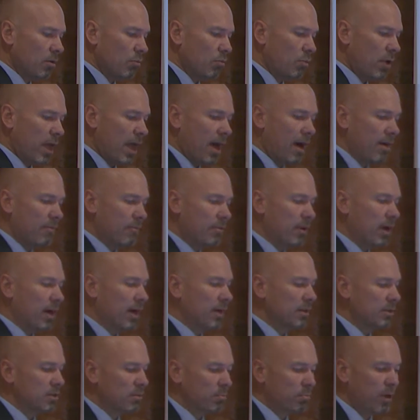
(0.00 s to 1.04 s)
we have
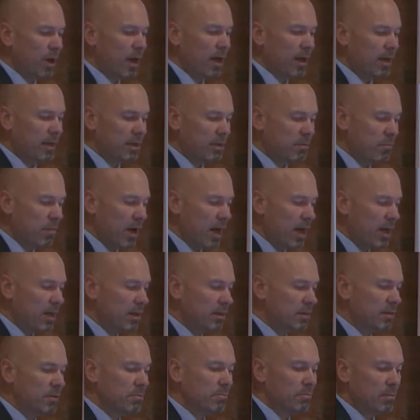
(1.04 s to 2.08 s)
a supply and
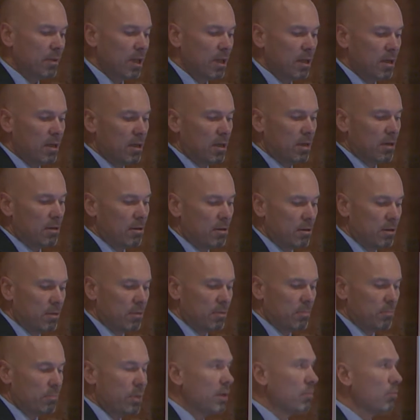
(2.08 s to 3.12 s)
demand,
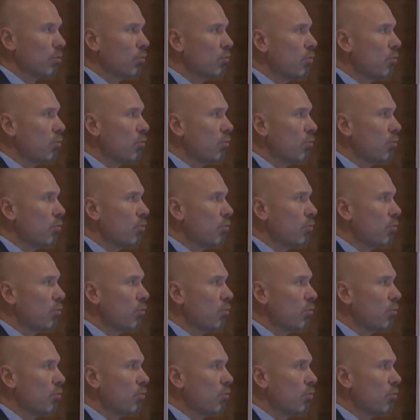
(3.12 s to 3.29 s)
people who